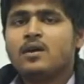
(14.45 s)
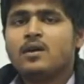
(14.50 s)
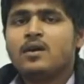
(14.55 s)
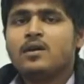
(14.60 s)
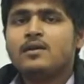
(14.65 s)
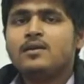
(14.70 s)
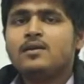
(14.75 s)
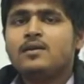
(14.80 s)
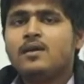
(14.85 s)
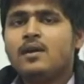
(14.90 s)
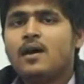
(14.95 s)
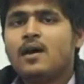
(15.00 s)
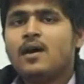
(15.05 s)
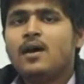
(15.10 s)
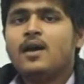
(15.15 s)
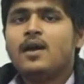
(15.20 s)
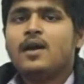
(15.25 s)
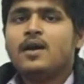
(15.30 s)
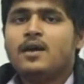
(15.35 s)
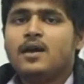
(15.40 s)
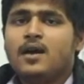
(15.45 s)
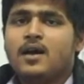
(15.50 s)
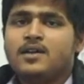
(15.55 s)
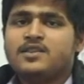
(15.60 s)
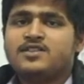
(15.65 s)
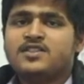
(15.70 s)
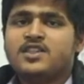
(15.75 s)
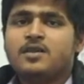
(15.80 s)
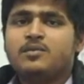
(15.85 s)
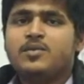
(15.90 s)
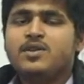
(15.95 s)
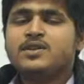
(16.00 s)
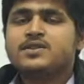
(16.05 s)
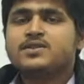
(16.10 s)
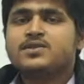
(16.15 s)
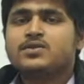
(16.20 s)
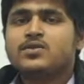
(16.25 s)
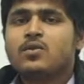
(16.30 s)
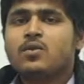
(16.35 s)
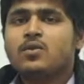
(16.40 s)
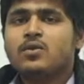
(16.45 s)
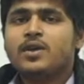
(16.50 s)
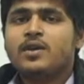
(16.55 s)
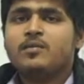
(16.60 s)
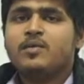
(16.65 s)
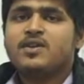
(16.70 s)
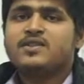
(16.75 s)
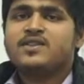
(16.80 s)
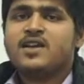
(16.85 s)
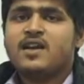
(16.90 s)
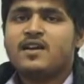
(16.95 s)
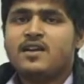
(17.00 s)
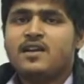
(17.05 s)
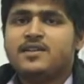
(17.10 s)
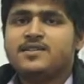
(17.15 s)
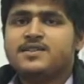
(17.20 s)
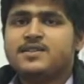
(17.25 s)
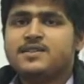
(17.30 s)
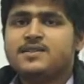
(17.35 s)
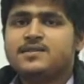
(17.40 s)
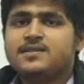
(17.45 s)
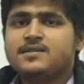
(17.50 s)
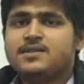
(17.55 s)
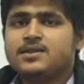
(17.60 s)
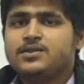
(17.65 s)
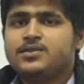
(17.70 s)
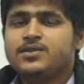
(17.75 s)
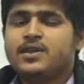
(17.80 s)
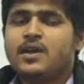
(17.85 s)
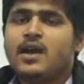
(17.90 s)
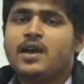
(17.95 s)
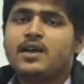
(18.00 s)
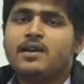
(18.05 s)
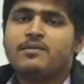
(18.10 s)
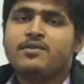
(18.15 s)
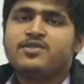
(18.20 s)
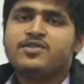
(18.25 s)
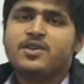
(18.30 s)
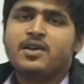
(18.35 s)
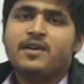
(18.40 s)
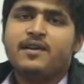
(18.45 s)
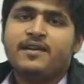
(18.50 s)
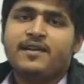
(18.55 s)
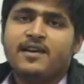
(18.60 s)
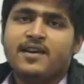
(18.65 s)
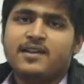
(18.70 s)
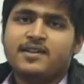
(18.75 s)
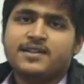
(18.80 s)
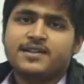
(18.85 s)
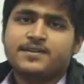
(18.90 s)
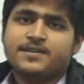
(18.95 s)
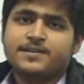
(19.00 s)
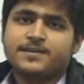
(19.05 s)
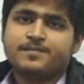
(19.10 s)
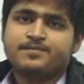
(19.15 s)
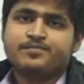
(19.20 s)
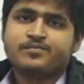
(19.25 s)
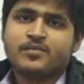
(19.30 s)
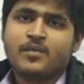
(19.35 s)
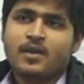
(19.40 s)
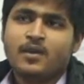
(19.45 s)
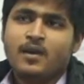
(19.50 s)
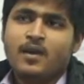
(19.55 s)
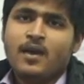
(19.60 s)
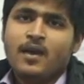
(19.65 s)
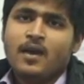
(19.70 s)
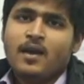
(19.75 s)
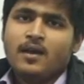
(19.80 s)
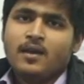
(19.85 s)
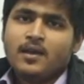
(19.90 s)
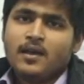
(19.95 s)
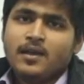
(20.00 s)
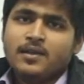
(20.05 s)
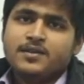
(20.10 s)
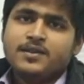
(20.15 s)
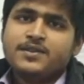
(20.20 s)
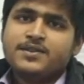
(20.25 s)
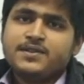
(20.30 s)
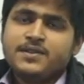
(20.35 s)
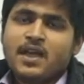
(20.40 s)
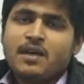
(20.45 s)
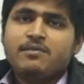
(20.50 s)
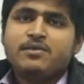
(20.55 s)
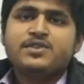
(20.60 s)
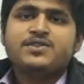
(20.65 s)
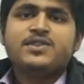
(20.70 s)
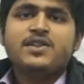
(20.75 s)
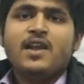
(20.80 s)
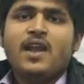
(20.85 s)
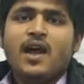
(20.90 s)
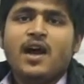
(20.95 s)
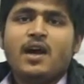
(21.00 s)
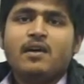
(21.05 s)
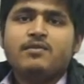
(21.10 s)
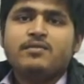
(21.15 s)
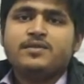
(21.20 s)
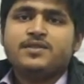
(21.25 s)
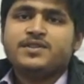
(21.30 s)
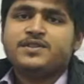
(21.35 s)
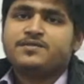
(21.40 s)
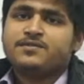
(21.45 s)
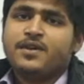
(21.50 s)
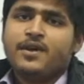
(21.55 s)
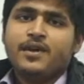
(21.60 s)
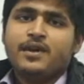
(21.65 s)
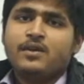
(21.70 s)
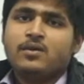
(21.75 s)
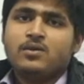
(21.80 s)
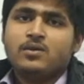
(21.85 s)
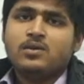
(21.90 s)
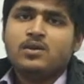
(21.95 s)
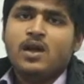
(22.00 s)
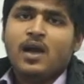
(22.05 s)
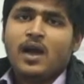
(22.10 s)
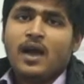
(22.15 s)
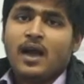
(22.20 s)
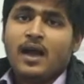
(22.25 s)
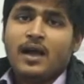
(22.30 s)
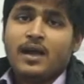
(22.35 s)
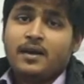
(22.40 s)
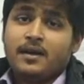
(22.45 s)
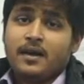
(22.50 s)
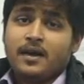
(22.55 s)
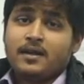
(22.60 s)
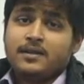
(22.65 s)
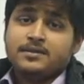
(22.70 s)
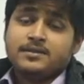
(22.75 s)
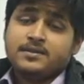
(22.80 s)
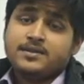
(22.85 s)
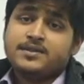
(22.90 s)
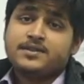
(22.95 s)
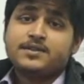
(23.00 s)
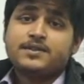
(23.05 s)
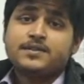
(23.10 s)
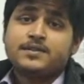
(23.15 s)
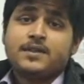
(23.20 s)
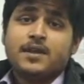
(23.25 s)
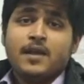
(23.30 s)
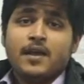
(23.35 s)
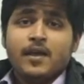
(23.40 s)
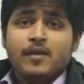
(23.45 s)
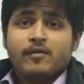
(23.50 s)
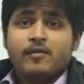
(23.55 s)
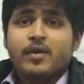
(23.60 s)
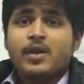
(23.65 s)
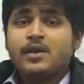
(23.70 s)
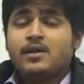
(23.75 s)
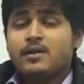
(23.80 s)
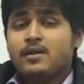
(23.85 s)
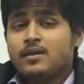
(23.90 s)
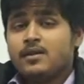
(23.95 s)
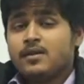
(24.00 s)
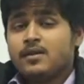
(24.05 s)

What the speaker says: on ischemic stroke image analysis using artificial intelligence. This ABC lab is very good and this is very